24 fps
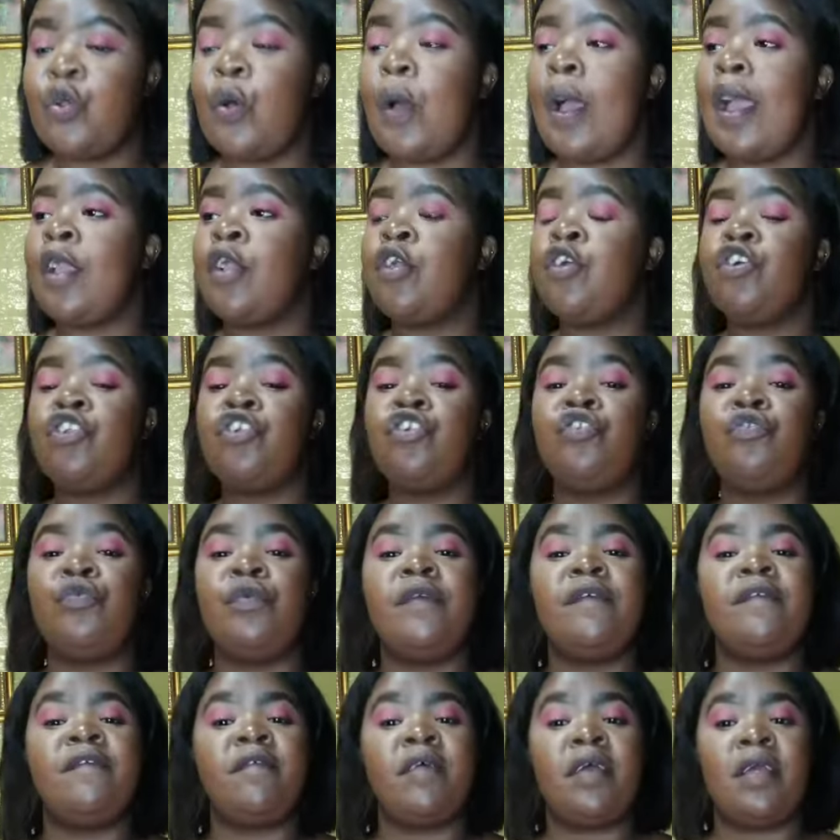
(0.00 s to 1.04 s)
so I couldn't
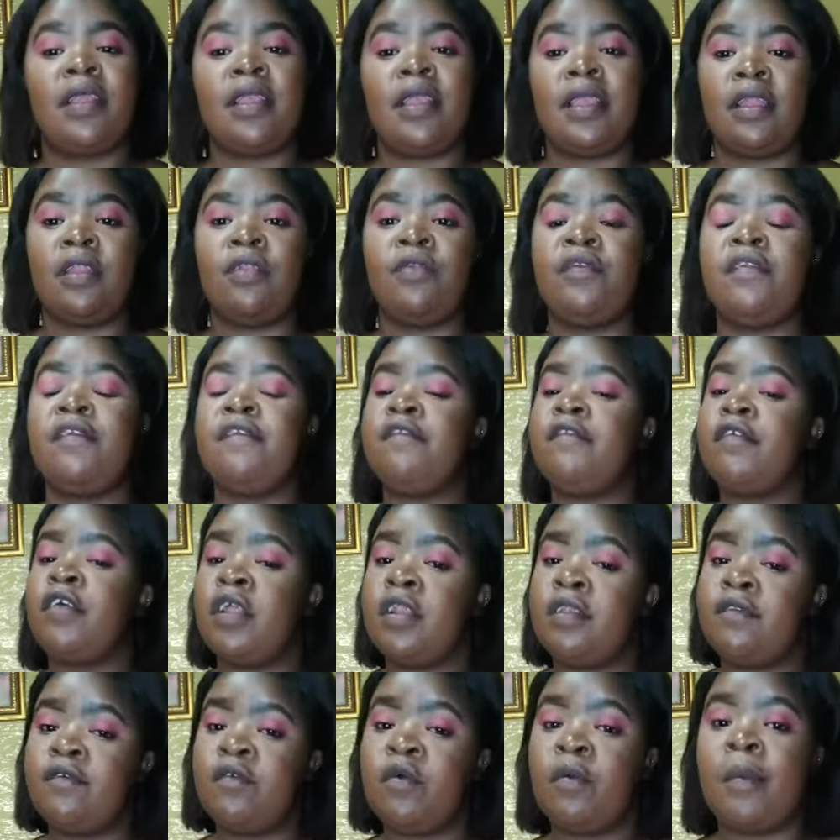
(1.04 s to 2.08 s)
get a
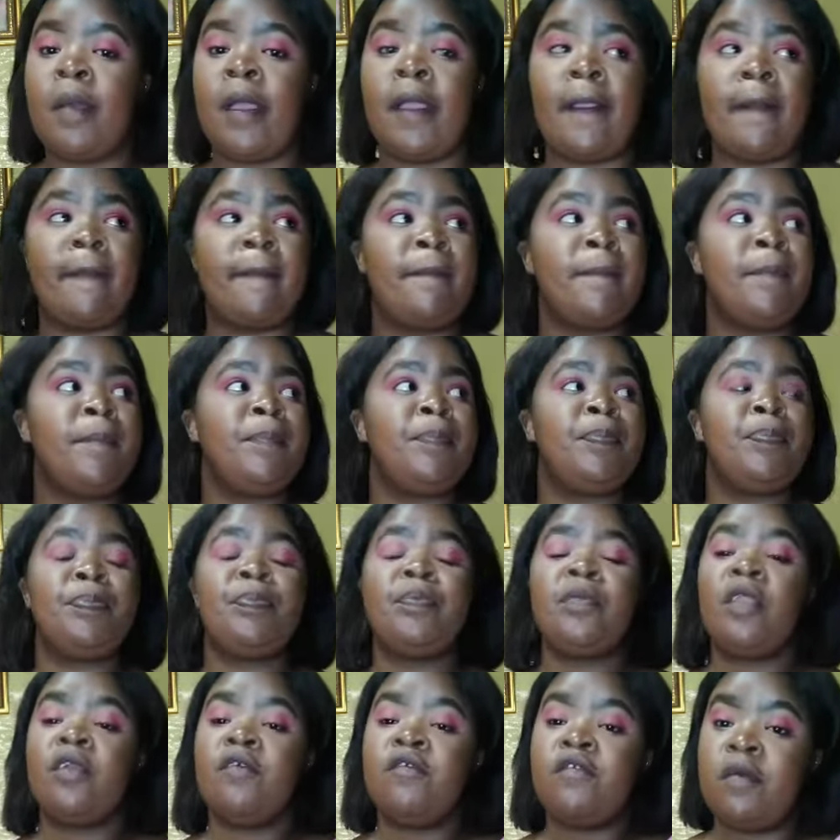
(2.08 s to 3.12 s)
refund for my
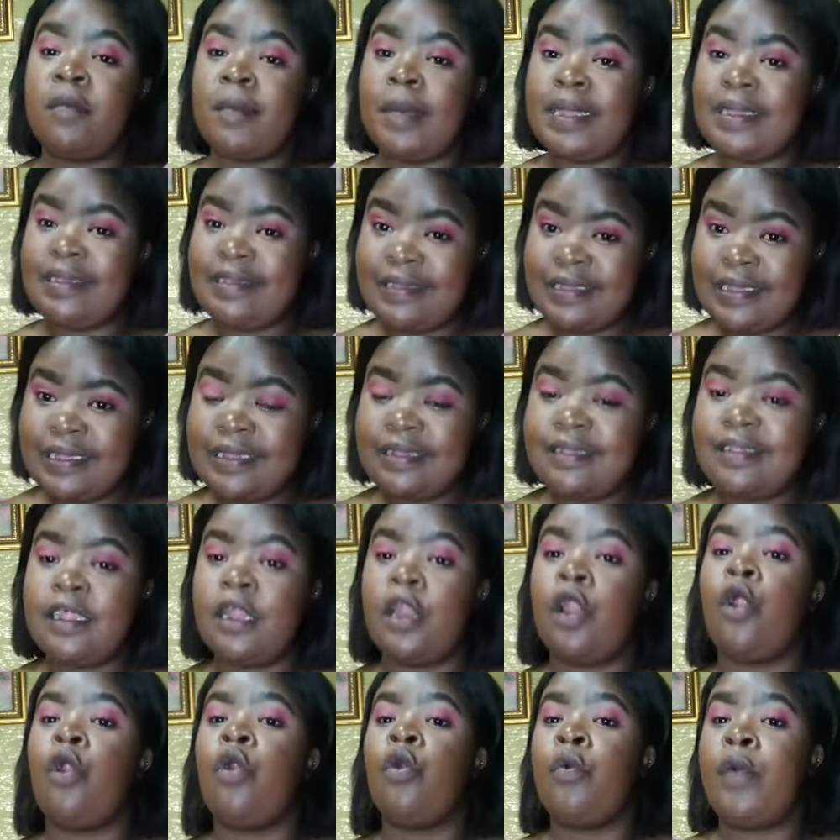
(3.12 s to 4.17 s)
ticket that
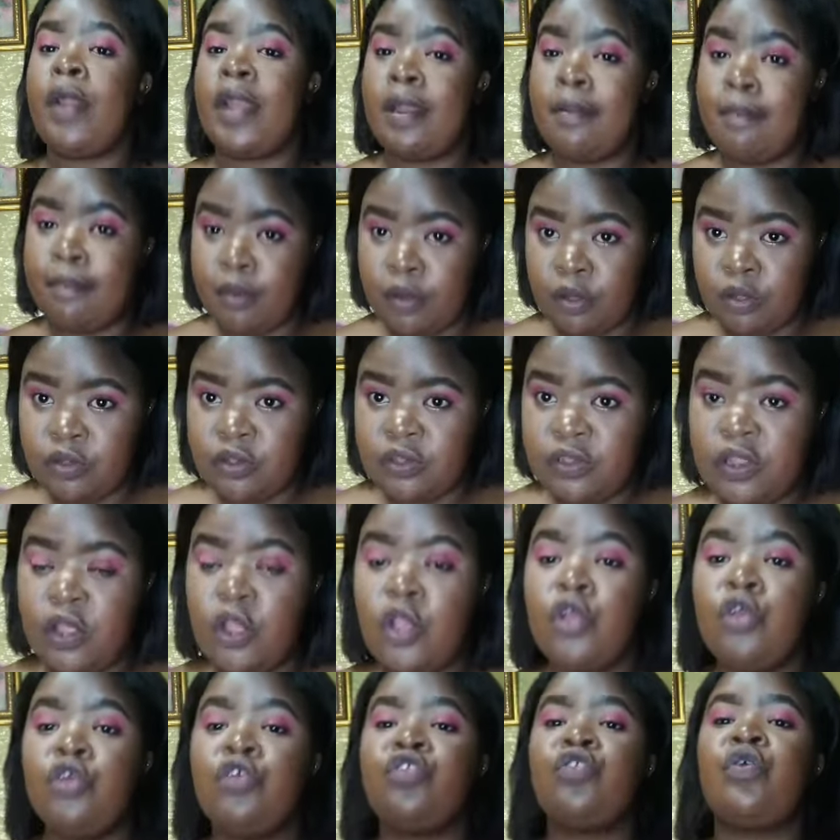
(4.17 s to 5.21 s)
I already booked.
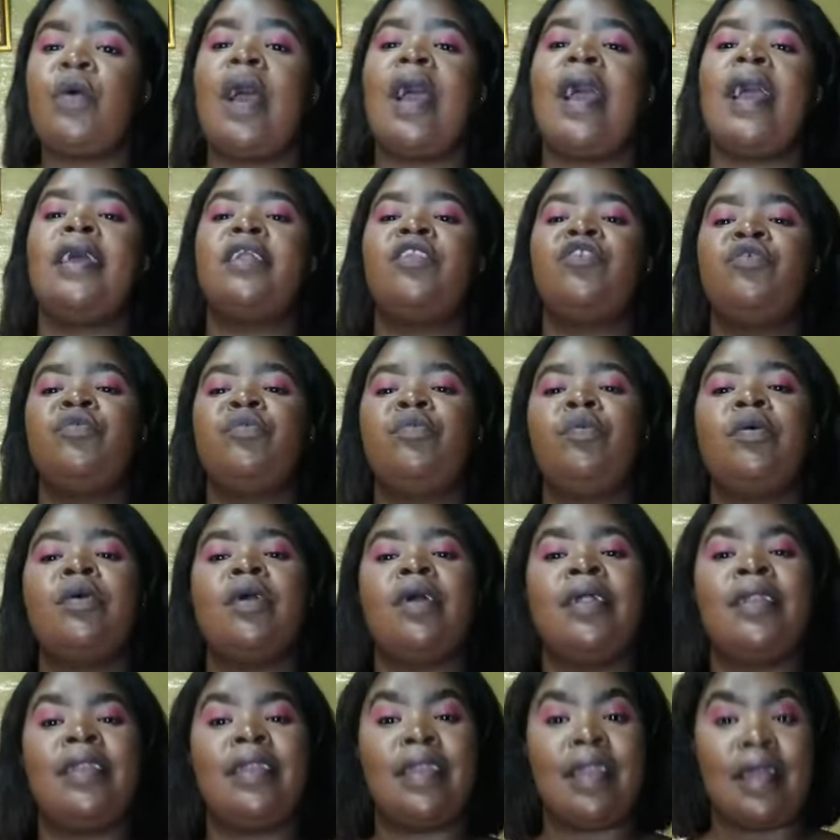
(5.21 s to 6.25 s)
So I had to book
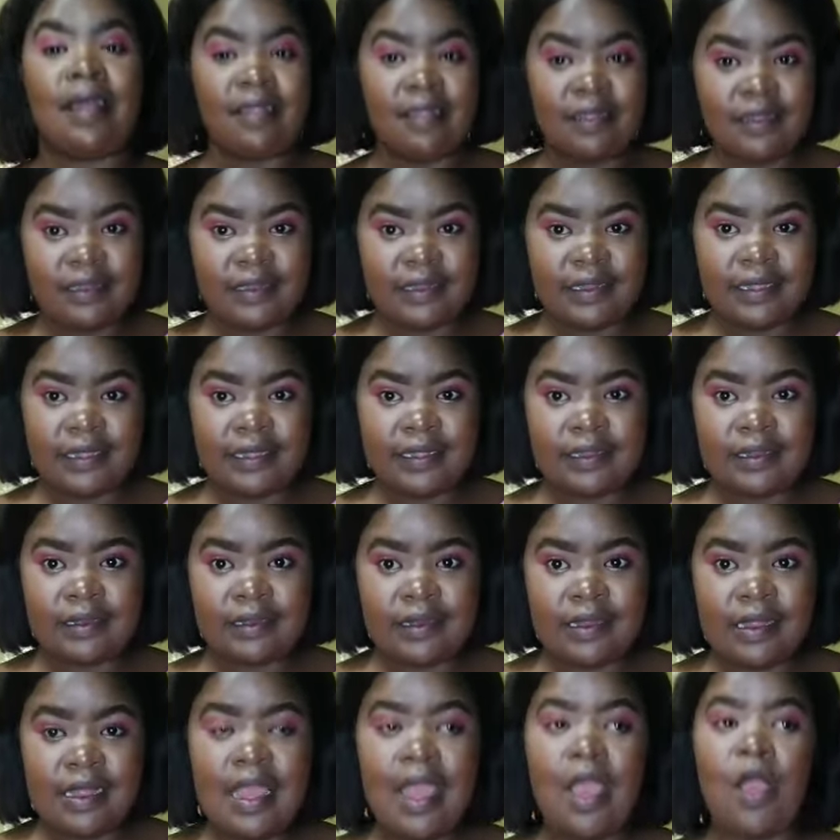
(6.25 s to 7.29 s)
another ticket,
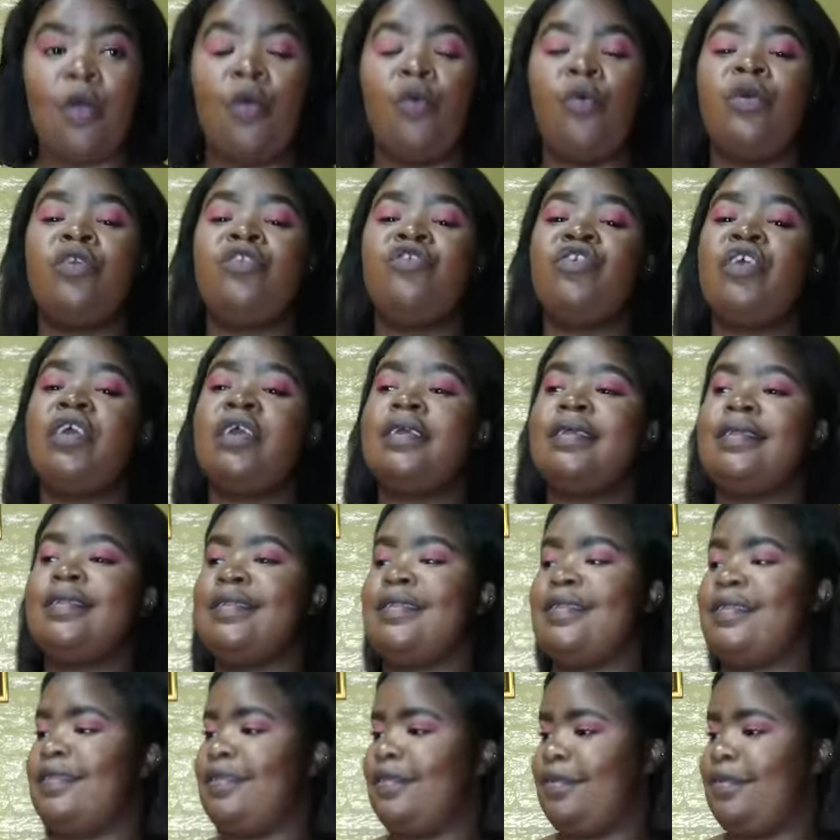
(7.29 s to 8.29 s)
which is